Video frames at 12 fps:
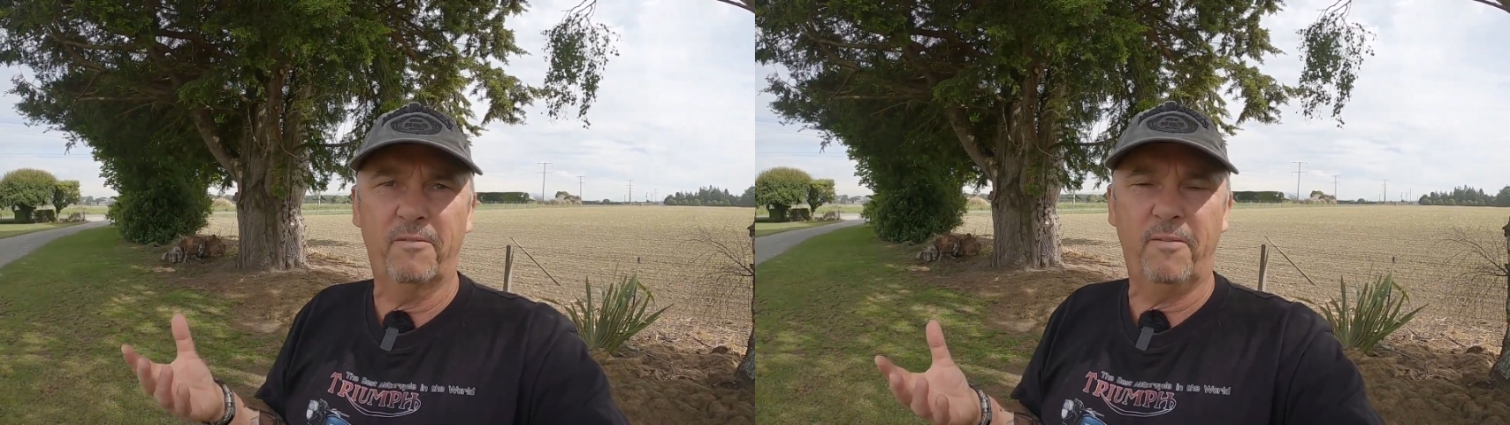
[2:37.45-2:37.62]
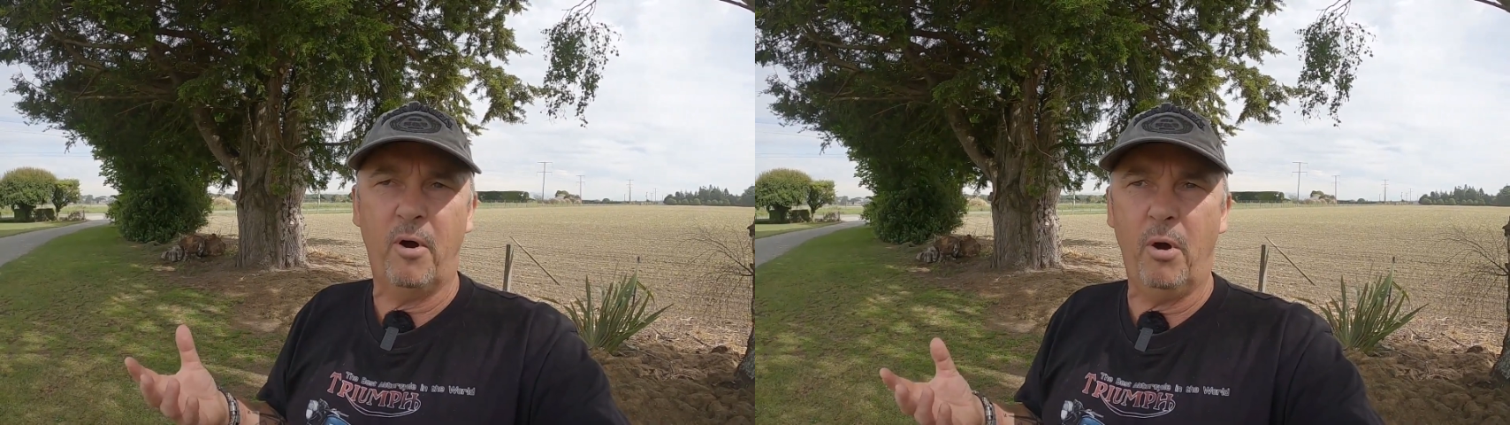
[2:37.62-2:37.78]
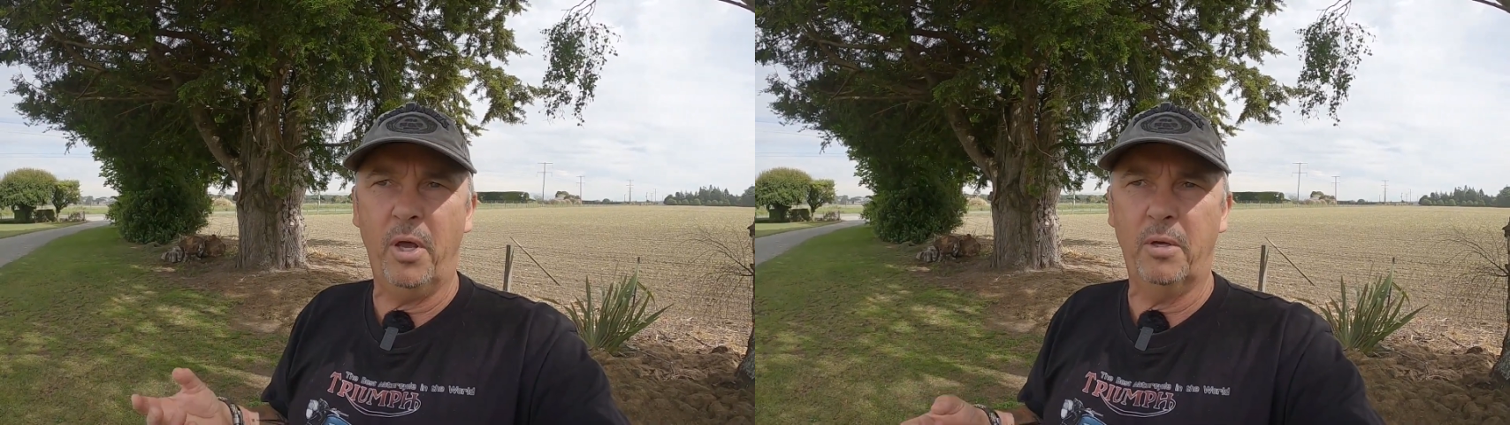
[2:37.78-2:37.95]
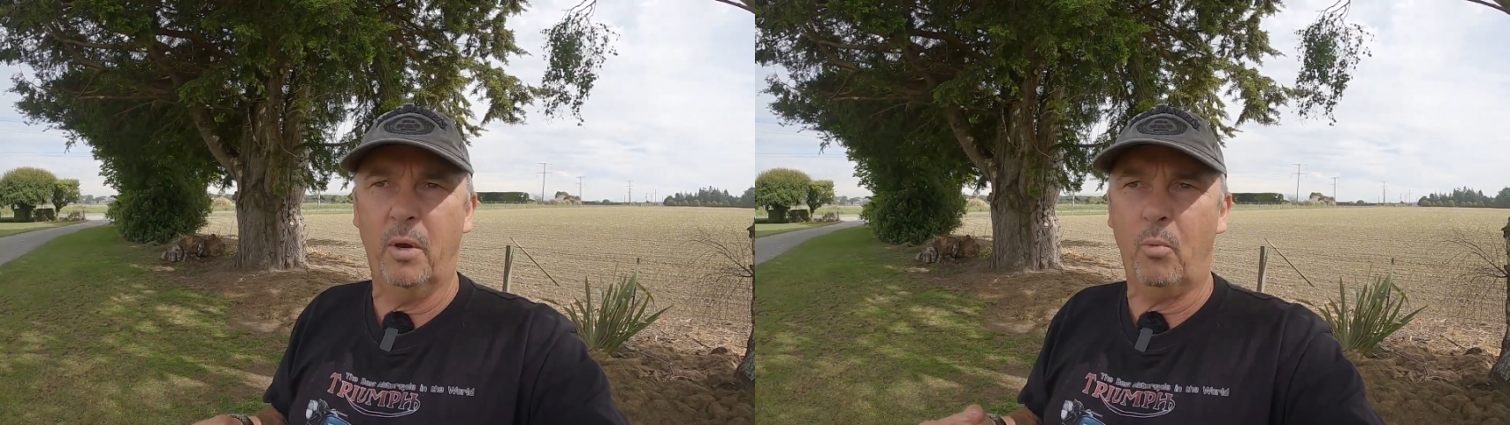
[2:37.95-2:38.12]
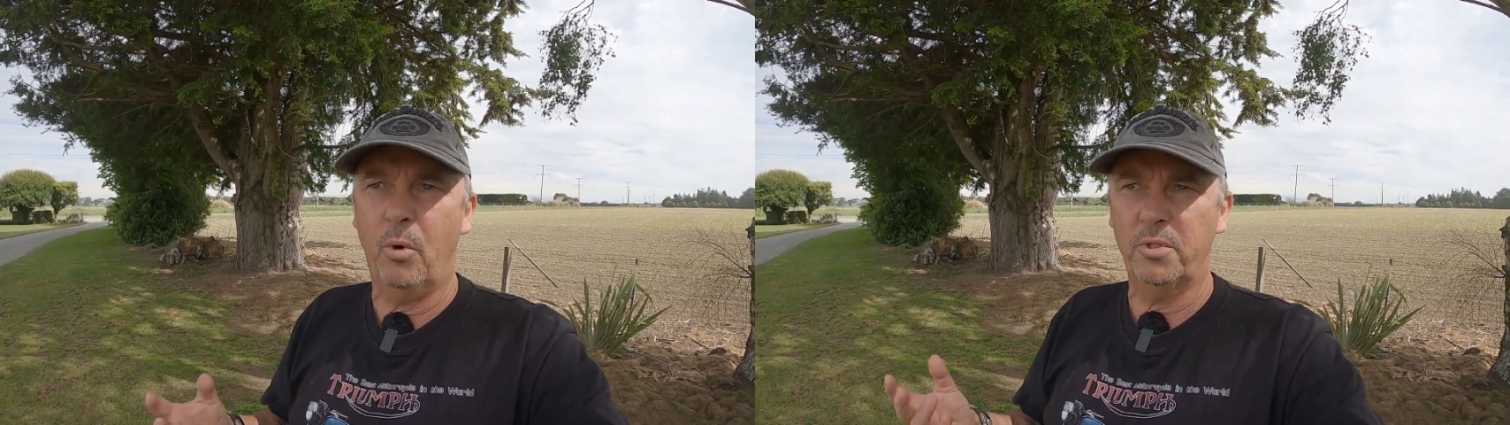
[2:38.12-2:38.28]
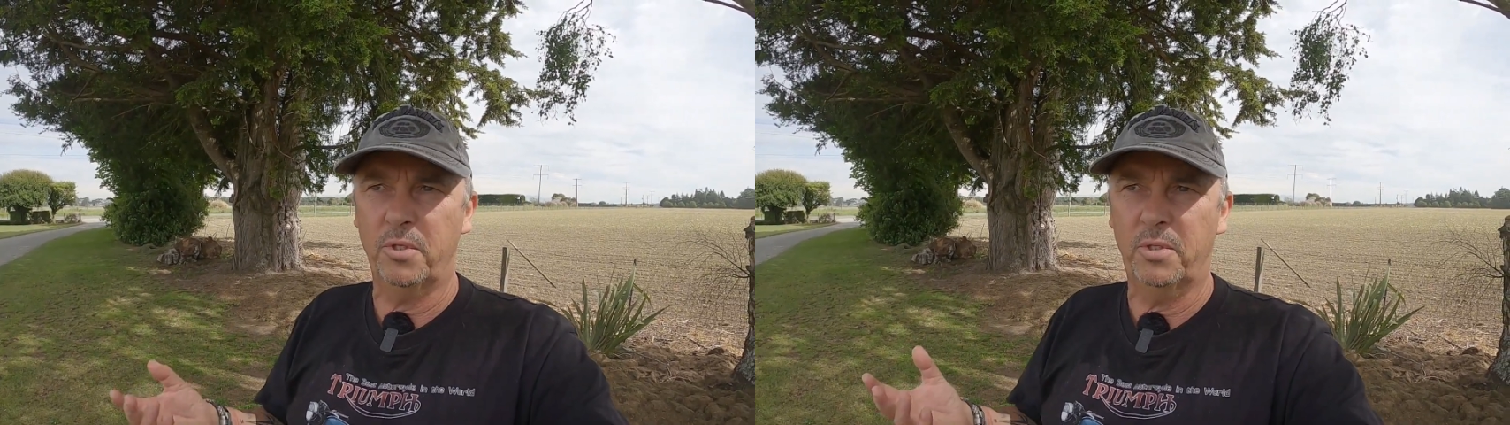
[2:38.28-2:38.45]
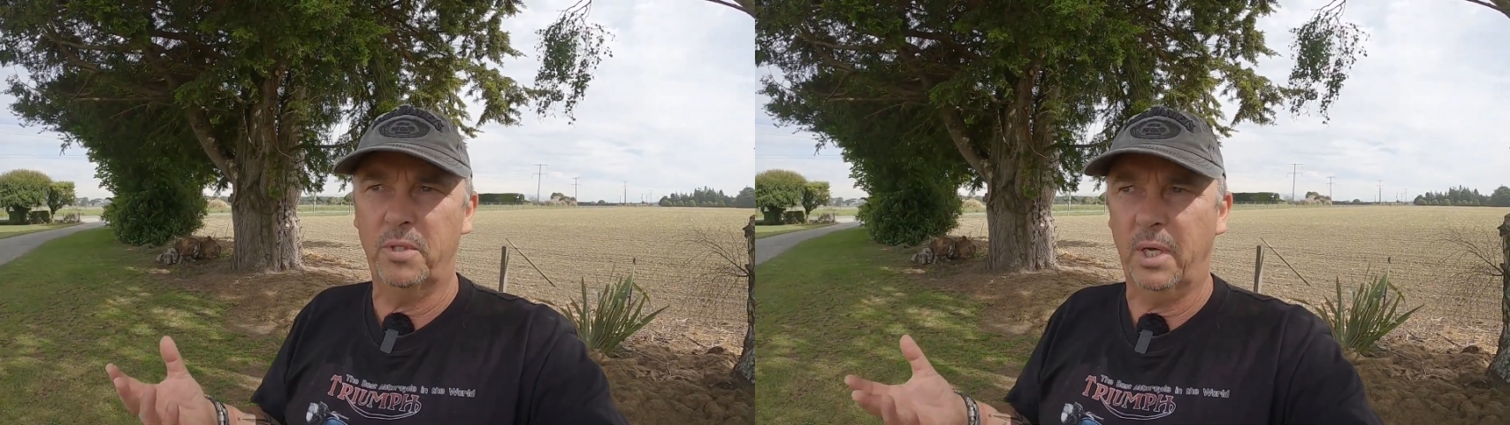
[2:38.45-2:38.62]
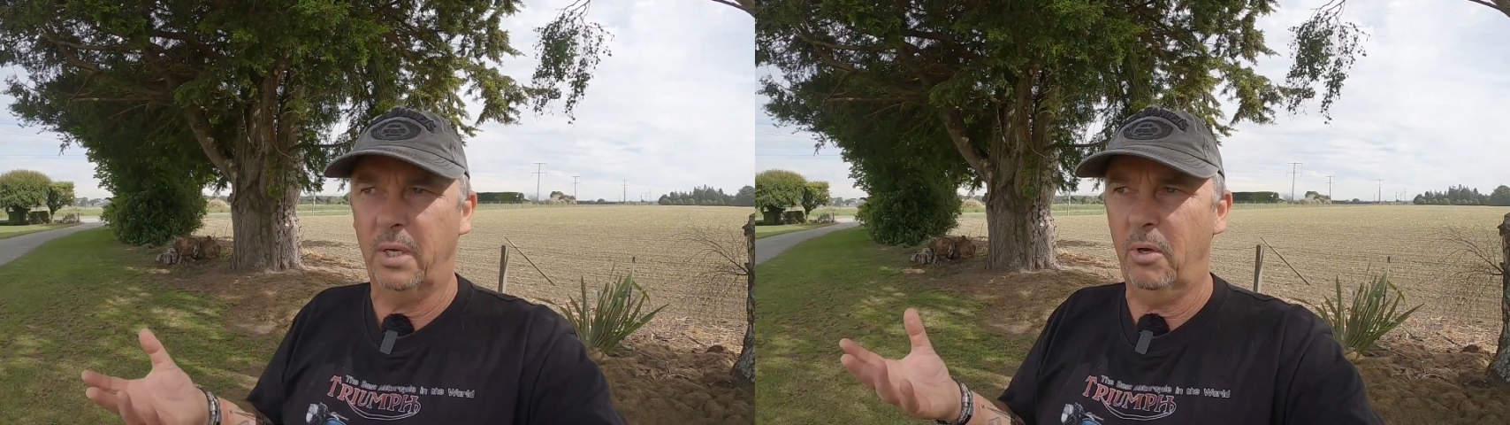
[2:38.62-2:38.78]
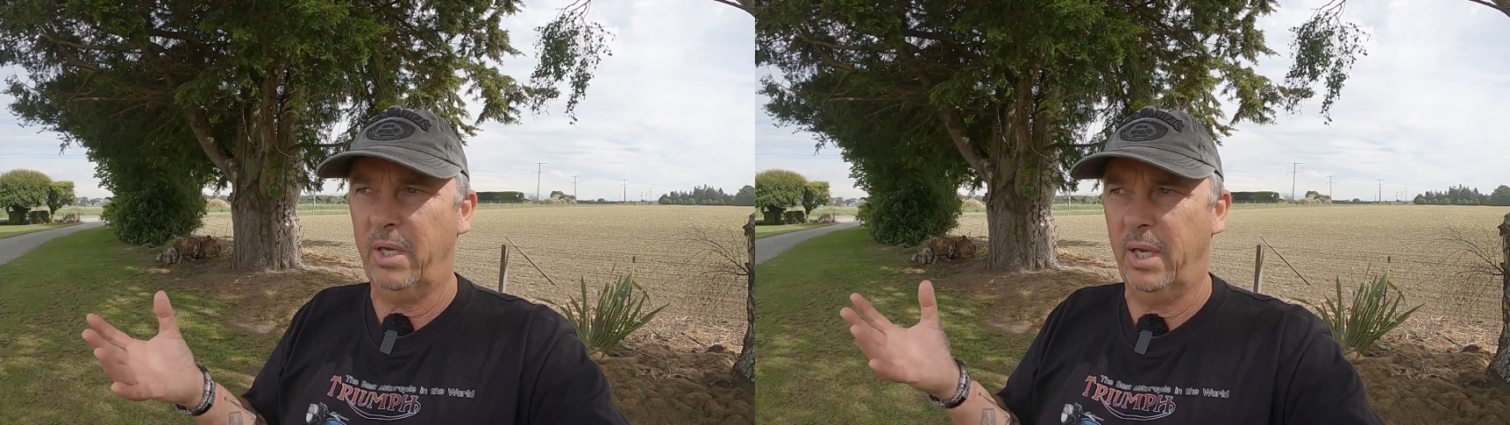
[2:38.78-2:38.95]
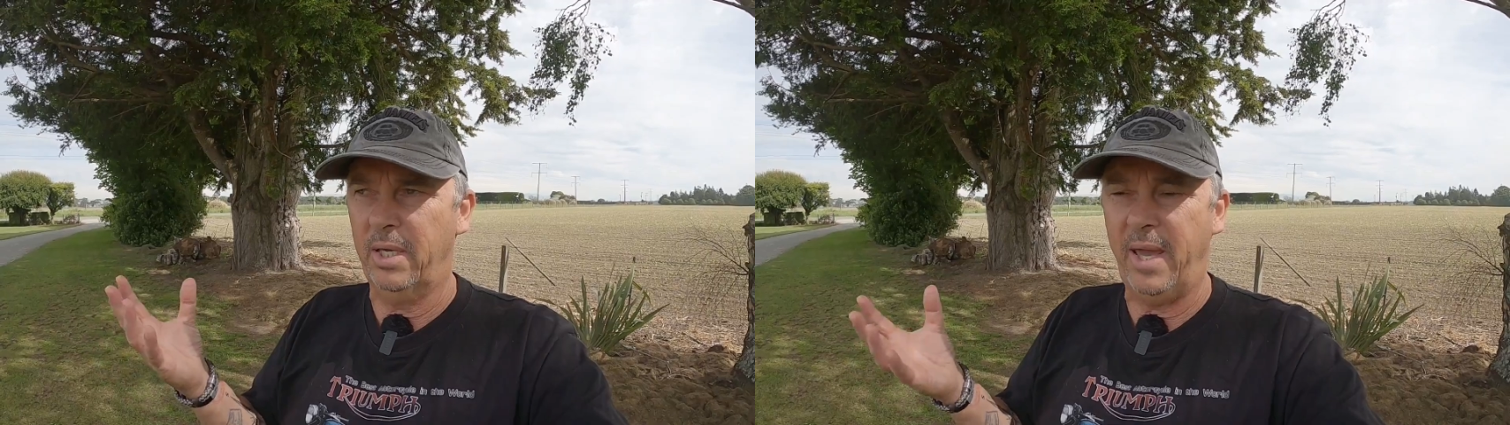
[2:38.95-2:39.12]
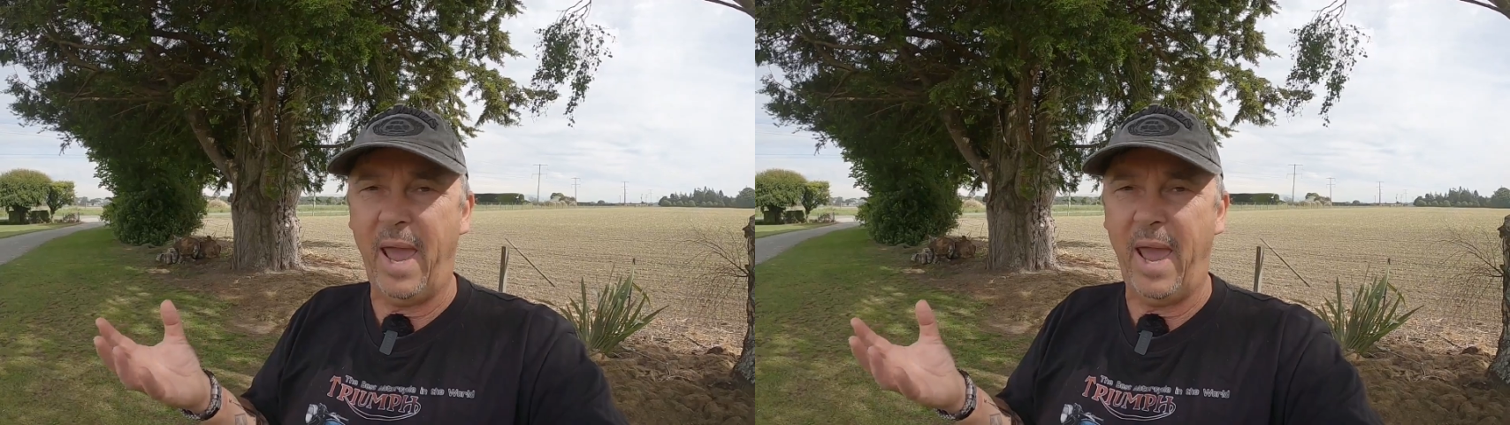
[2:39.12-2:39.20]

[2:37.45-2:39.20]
fine. It wasn't like a